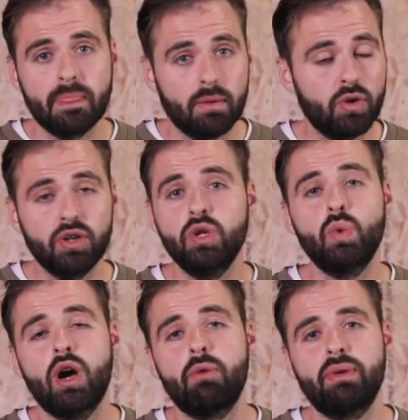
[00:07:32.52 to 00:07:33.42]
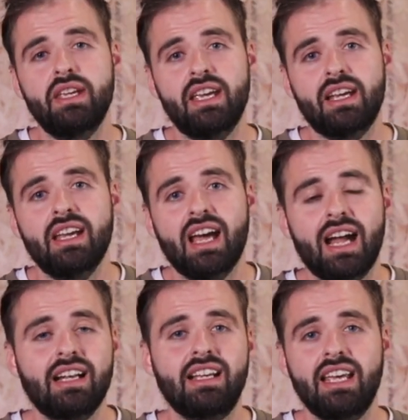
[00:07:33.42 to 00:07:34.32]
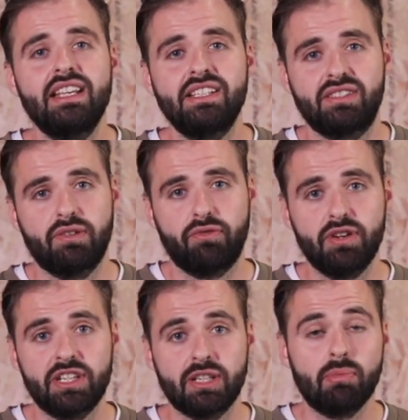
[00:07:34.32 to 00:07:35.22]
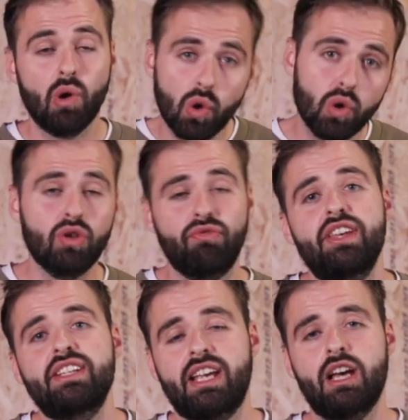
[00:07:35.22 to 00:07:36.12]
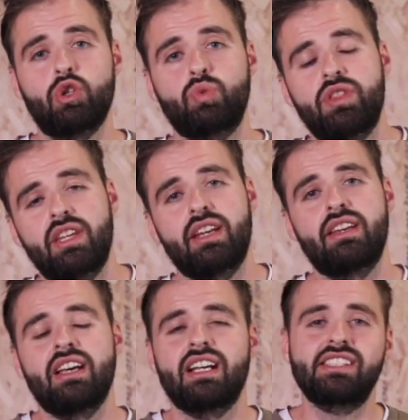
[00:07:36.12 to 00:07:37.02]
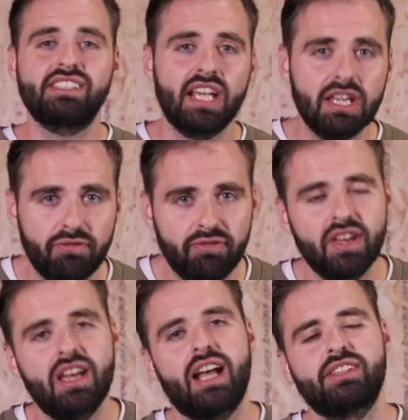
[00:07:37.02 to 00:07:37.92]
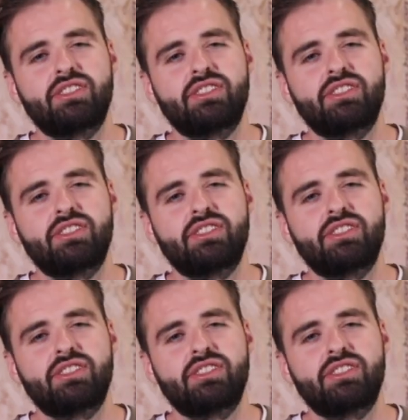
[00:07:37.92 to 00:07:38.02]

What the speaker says: Renew Wellbeing and Keys to Freedom. All of these held within a safe and